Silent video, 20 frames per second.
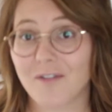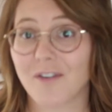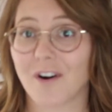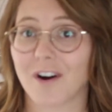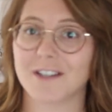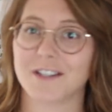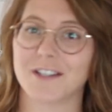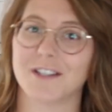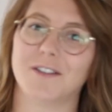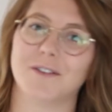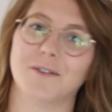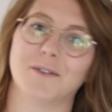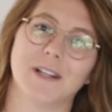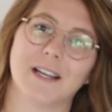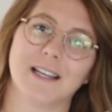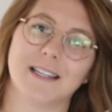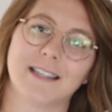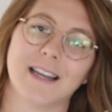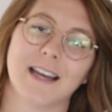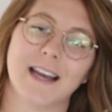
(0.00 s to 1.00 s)
of our to-do
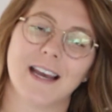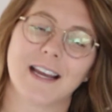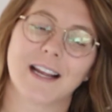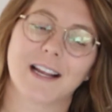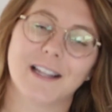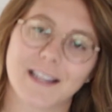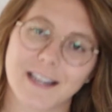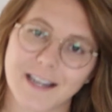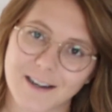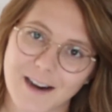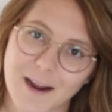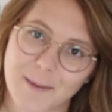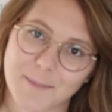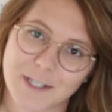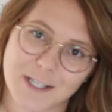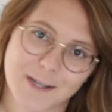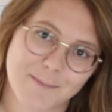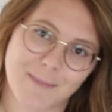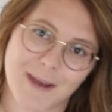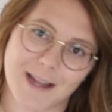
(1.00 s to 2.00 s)
list, clear up
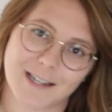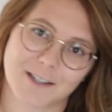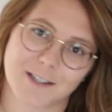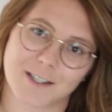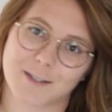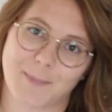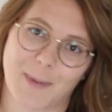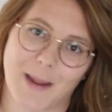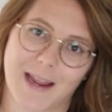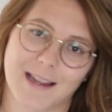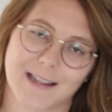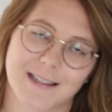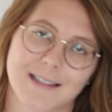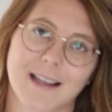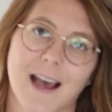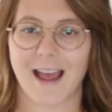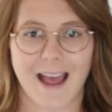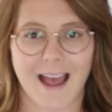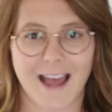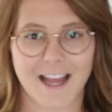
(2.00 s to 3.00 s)
some mental
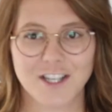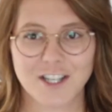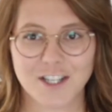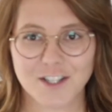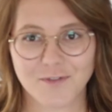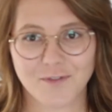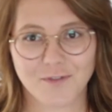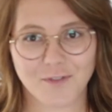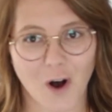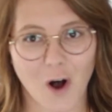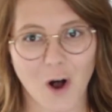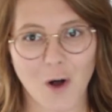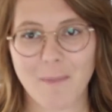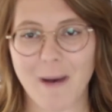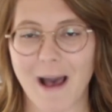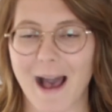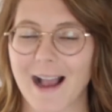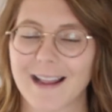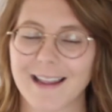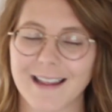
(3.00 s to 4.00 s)
space, and just fall
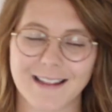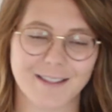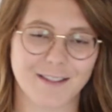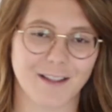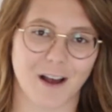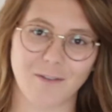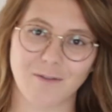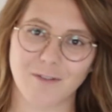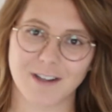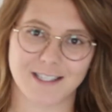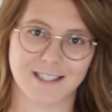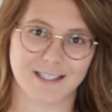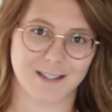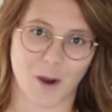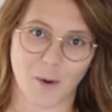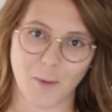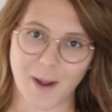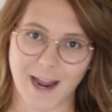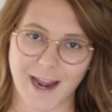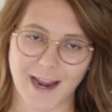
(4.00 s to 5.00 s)
back in love with
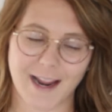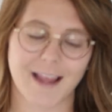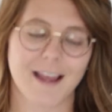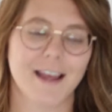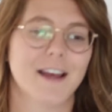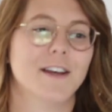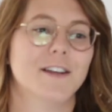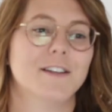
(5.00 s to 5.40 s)
sewing.